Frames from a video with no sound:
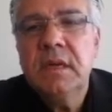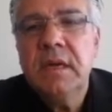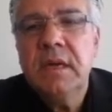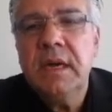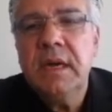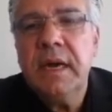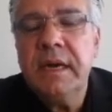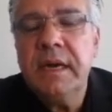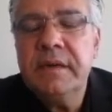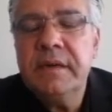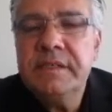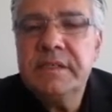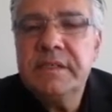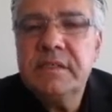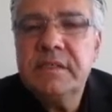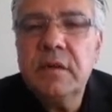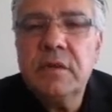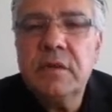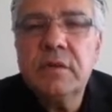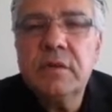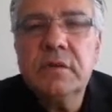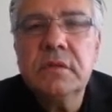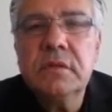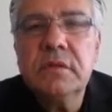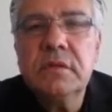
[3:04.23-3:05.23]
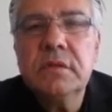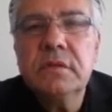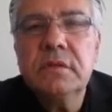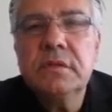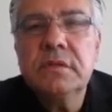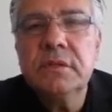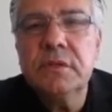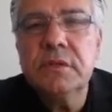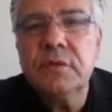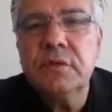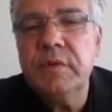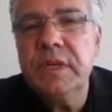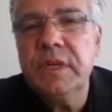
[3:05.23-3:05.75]
Aristotle,
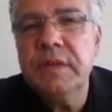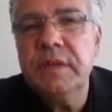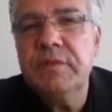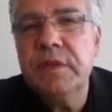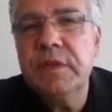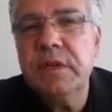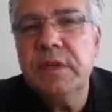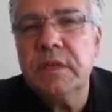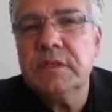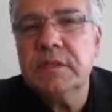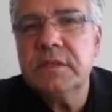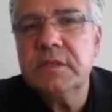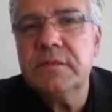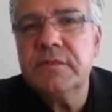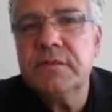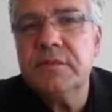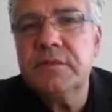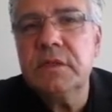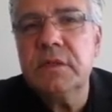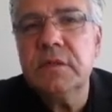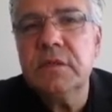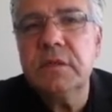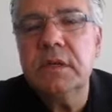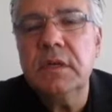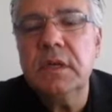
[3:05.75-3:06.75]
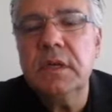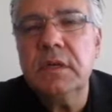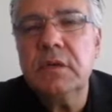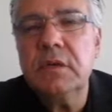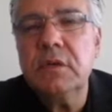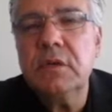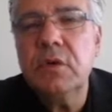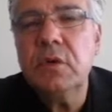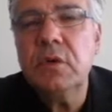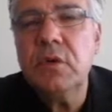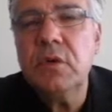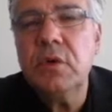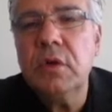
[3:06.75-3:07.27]
the Greek philosopher,
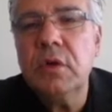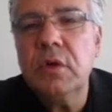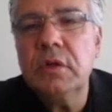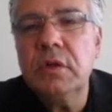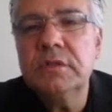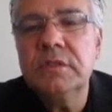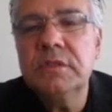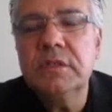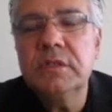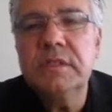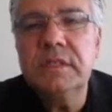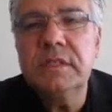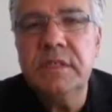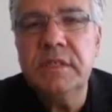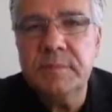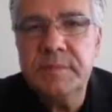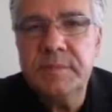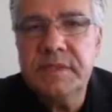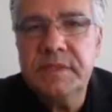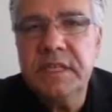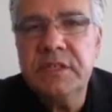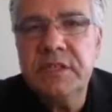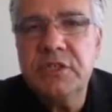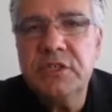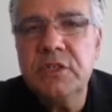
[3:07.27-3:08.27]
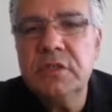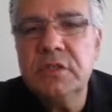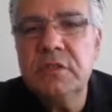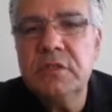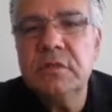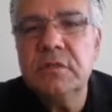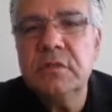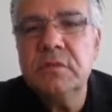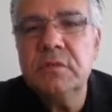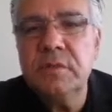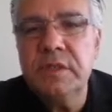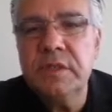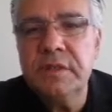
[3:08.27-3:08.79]
called the
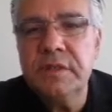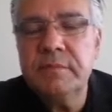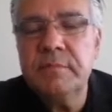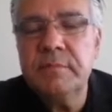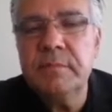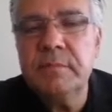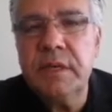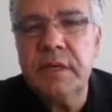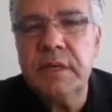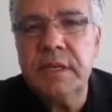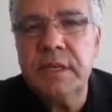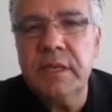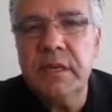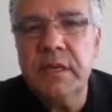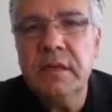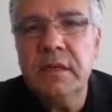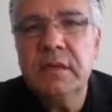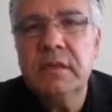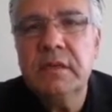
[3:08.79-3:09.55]
obsession with money